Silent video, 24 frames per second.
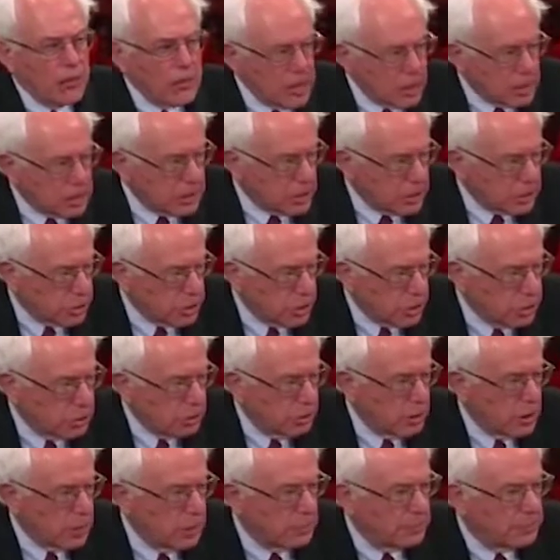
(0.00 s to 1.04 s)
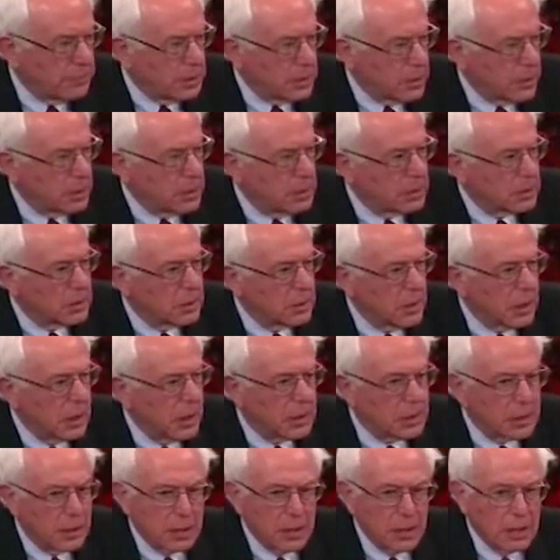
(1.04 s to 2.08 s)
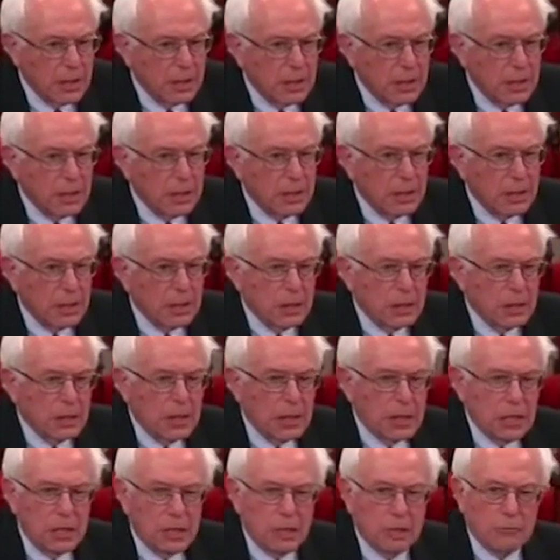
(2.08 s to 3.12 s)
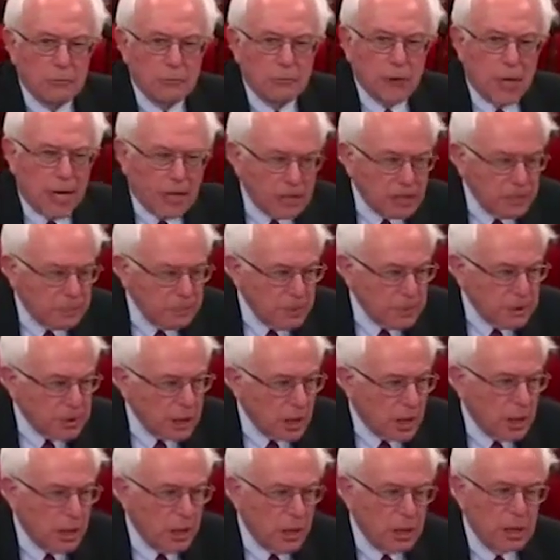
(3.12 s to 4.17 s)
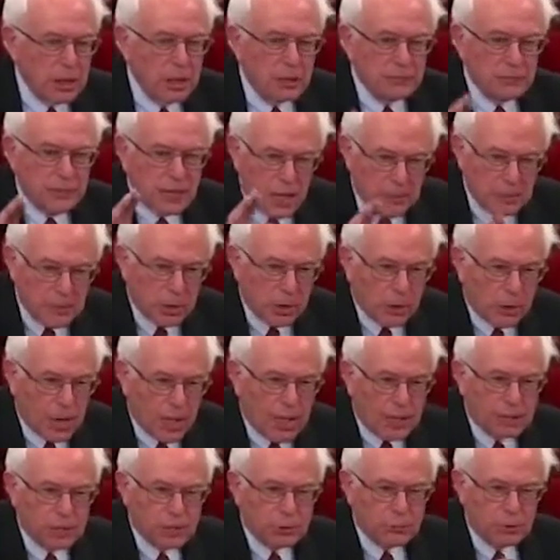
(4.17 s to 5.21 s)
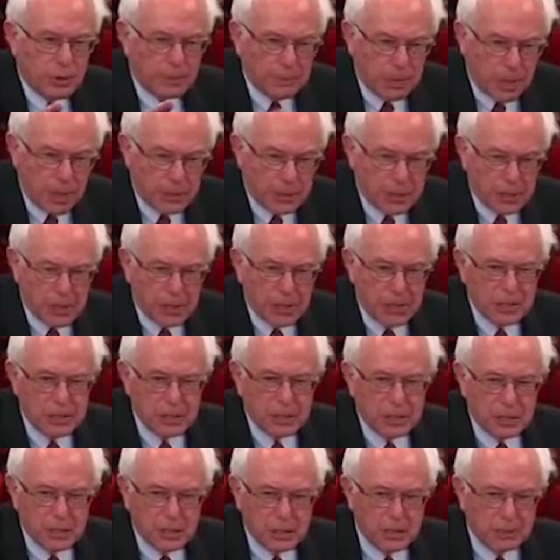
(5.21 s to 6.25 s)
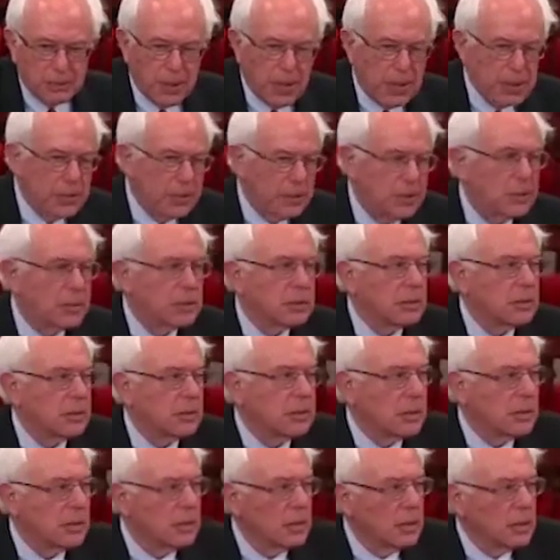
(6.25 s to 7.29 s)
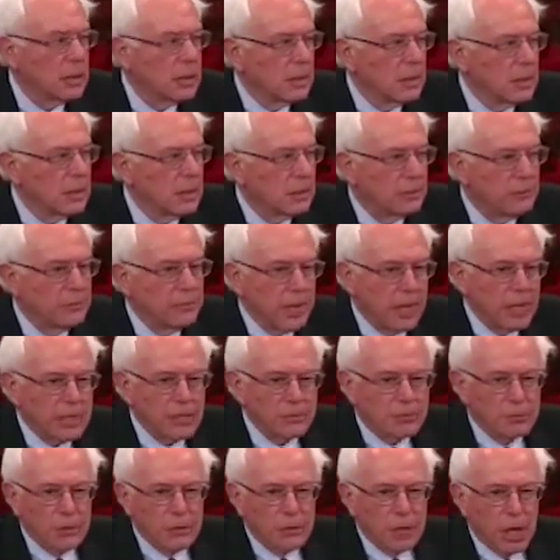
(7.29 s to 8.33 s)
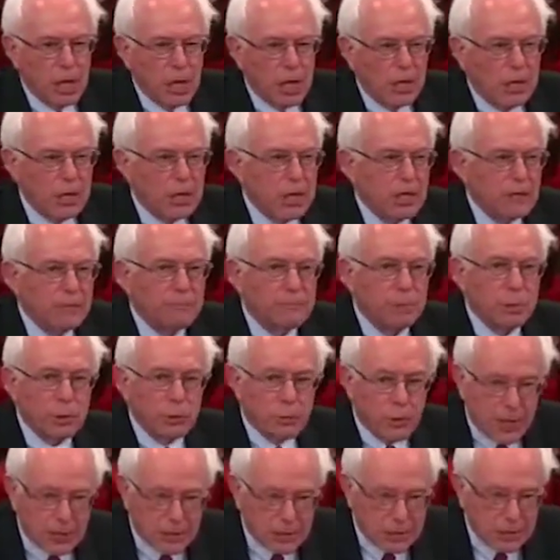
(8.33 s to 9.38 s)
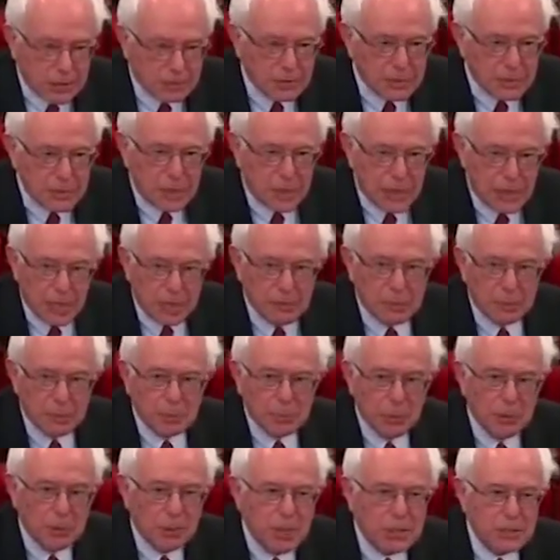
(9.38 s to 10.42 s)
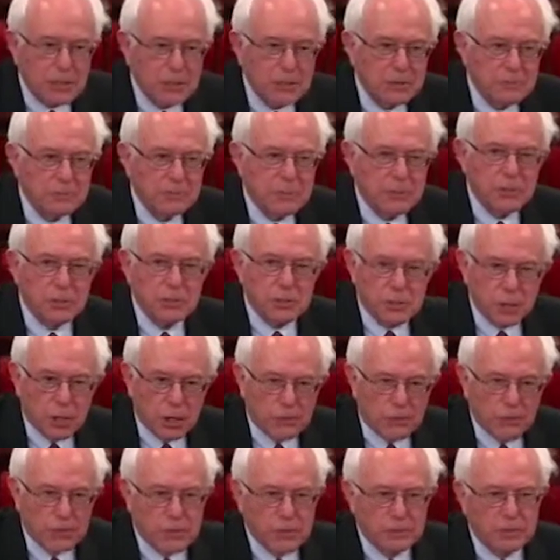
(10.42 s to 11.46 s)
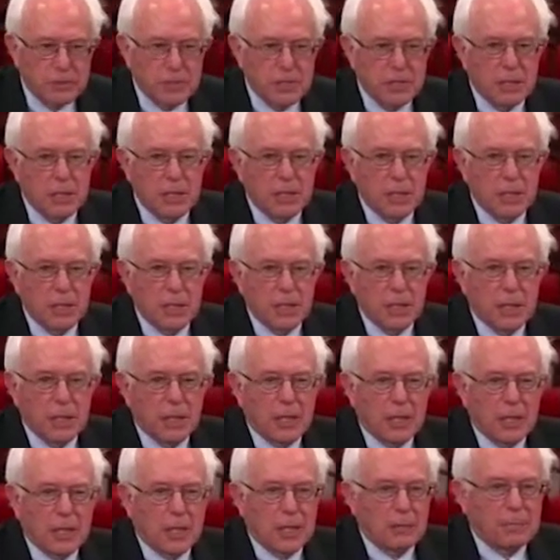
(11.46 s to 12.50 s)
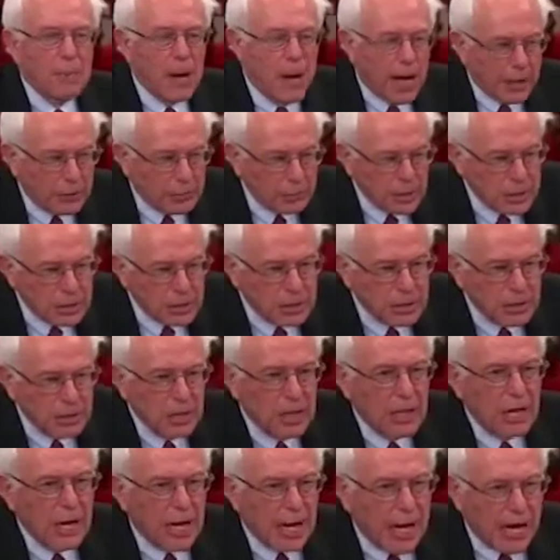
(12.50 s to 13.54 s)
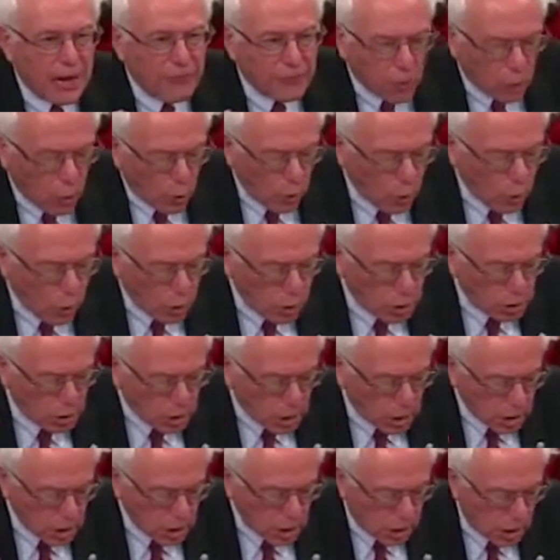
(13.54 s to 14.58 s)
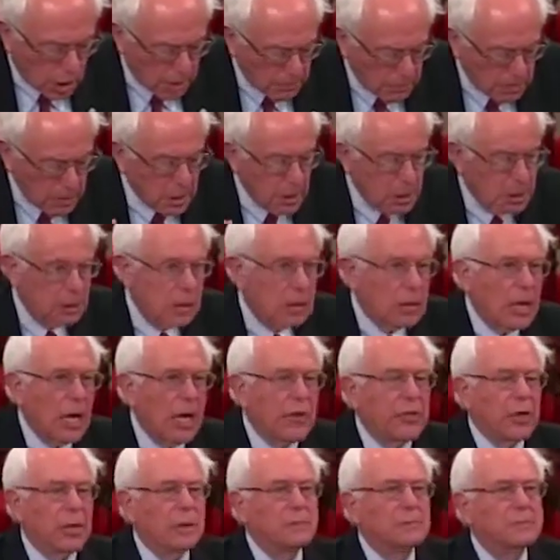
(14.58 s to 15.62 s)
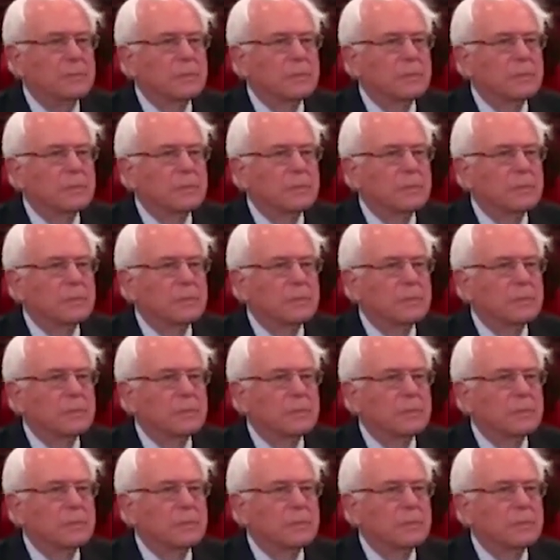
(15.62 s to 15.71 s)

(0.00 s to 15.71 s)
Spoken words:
this issue, it appears that the vast majority of Democrats, Republicans, Independents, the vast majority of progressives, and I am a progressive, conservatives, moderates, have all come together